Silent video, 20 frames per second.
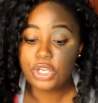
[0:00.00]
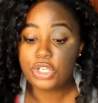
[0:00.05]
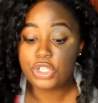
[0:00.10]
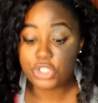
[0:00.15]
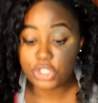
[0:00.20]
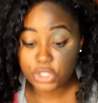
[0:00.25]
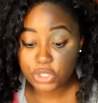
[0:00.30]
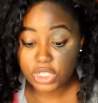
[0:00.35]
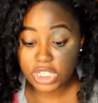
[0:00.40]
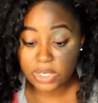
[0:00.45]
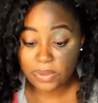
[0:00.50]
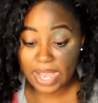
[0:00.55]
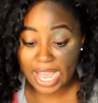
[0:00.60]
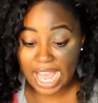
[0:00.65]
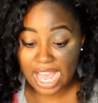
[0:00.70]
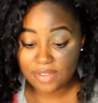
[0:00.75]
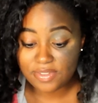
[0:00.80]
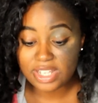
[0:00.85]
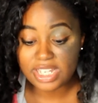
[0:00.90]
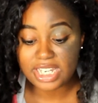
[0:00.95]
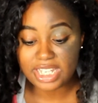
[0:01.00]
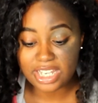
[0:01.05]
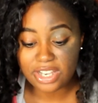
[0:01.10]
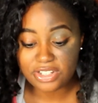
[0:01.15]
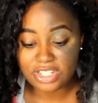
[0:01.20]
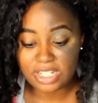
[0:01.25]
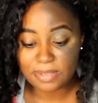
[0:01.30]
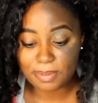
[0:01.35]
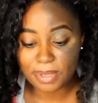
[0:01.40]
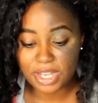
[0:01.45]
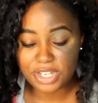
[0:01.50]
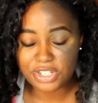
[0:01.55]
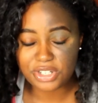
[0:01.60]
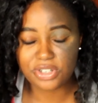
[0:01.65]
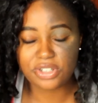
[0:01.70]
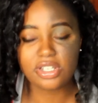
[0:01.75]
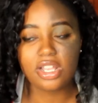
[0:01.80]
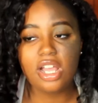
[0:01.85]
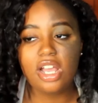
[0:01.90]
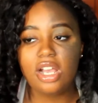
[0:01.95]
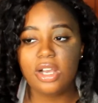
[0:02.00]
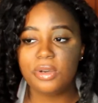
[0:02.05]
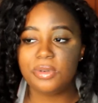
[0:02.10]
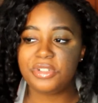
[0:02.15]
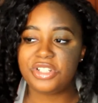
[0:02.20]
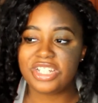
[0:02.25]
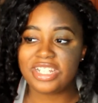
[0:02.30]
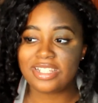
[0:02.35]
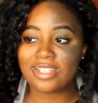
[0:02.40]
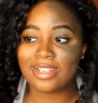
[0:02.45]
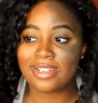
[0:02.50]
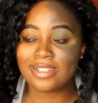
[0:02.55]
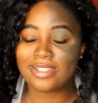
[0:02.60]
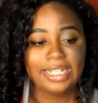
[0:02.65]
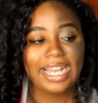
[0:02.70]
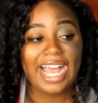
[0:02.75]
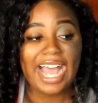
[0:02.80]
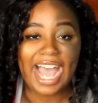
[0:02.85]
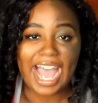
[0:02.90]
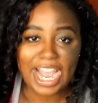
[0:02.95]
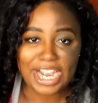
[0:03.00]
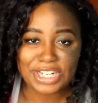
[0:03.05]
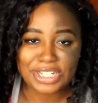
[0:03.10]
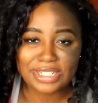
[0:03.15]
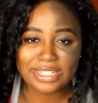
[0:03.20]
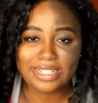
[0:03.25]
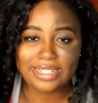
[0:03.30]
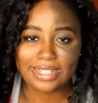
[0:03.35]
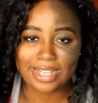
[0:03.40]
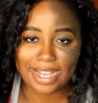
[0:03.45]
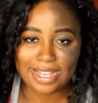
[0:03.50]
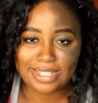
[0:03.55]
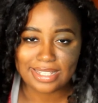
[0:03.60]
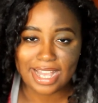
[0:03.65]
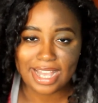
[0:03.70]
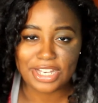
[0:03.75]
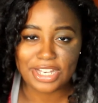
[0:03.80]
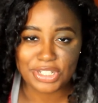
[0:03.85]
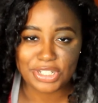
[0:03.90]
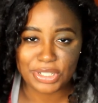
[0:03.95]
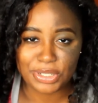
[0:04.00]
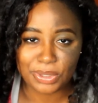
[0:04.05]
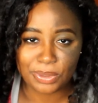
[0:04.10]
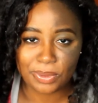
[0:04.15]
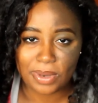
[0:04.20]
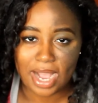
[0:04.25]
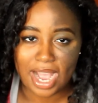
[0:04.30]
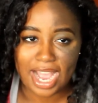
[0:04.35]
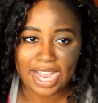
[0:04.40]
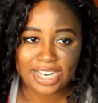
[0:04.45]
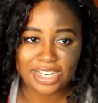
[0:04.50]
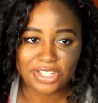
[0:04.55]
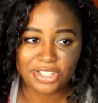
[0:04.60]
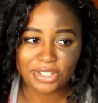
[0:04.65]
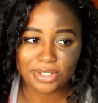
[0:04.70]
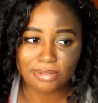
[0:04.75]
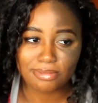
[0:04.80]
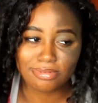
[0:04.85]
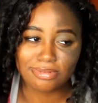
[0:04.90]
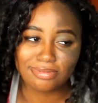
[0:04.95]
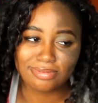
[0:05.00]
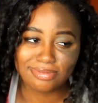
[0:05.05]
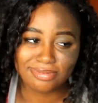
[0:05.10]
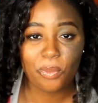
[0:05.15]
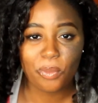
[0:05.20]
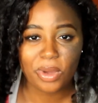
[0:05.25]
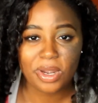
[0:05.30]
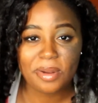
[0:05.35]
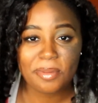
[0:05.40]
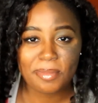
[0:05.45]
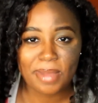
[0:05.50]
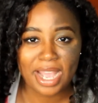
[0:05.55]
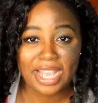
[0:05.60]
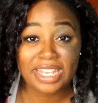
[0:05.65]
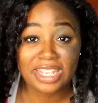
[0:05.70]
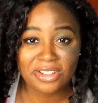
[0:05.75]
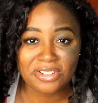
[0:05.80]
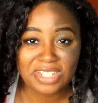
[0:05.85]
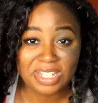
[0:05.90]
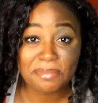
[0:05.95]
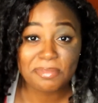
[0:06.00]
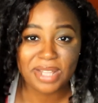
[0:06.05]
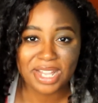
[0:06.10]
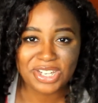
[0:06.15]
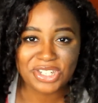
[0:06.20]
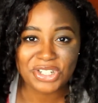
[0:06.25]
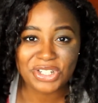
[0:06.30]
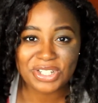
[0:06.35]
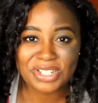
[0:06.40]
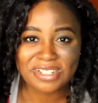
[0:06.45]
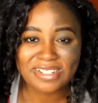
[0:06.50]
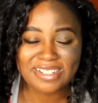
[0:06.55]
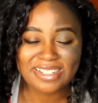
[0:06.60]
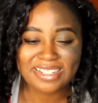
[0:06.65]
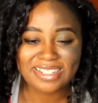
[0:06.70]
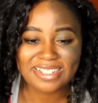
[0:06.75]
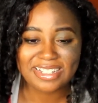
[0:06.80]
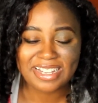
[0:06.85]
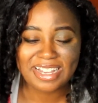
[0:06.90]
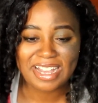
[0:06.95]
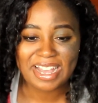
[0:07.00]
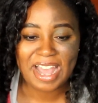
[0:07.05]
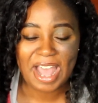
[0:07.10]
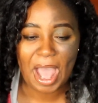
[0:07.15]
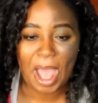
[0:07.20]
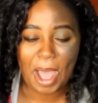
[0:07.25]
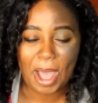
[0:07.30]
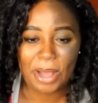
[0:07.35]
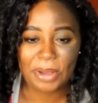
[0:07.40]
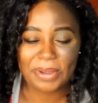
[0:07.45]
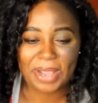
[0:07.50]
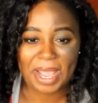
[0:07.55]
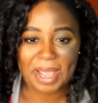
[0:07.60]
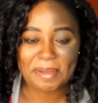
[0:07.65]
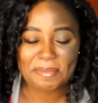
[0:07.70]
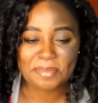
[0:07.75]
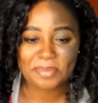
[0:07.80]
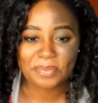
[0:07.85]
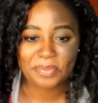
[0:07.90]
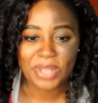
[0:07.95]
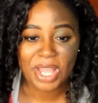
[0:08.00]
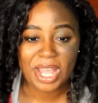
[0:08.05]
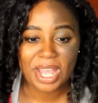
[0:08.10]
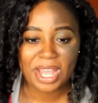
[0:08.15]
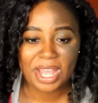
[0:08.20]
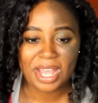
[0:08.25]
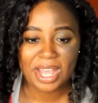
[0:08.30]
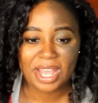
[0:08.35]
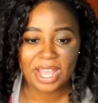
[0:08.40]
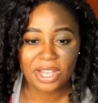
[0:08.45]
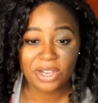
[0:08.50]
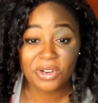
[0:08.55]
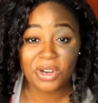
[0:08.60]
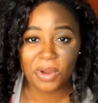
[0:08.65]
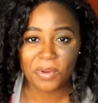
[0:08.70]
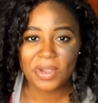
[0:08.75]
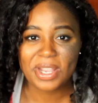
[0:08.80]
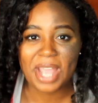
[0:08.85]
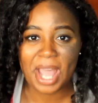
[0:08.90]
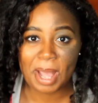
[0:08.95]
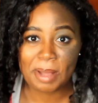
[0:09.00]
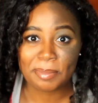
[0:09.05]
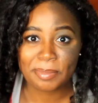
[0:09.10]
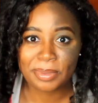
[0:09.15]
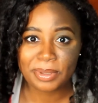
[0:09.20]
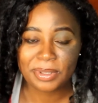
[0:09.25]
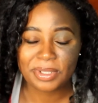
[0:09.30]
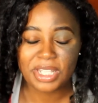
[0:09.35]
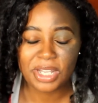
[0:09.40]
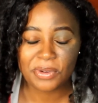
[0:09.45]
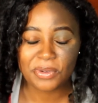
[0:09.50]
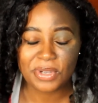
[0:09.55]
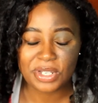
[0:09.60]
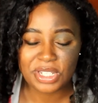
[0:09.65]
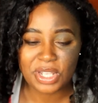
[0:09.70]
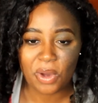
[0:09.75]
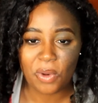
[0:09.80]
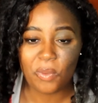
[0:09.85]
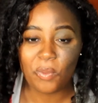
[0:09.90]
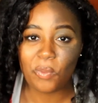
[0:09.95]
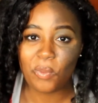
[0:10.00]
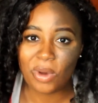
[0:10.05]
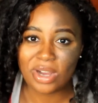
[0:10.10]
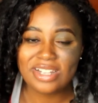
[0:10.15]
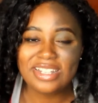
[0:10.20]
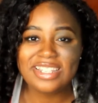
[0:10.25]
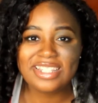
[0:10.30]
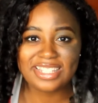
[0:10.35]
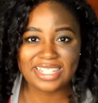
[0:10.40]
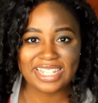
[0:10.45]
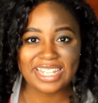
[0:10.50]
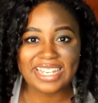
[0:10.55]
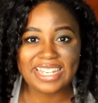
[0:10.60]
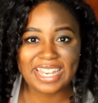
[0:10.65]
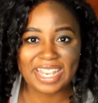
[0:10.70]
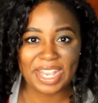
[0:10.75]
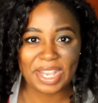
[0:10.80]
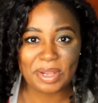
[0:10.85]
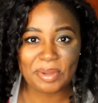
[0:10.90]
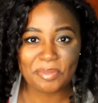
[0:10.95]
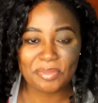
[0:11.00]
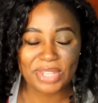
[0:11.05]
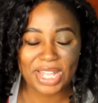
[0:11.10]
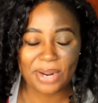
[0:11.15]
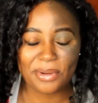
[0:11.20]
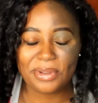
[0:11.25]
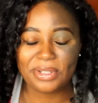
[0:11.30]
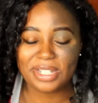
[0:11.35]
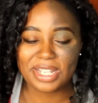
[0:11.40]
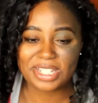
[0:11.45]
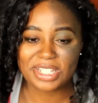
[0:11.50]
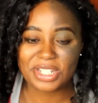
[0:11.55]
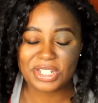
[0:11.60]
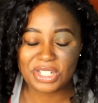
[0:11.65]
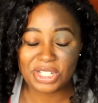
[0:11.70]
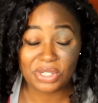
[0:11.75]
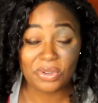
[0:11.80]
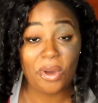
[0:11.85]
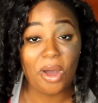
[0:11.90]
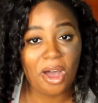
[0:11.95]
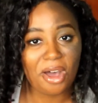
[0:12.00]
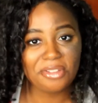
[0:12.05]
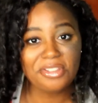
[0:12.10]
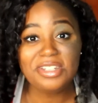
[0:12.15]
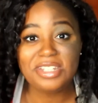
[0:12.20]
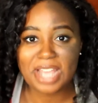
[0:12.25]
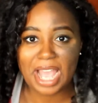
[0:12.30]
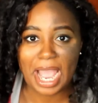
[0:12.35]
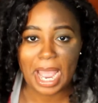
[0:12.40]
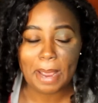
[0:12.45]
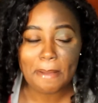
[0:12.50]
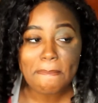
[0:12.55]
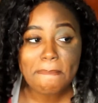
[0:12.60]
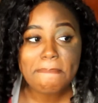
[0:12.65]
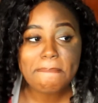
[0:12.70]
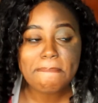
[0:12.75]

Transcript: Do you have any guilty pleasures? Oh Jesus. Actually, yes, I do. One of my guilty pleasures. Okay. Growing up, there was one CD that I would listen to all the time.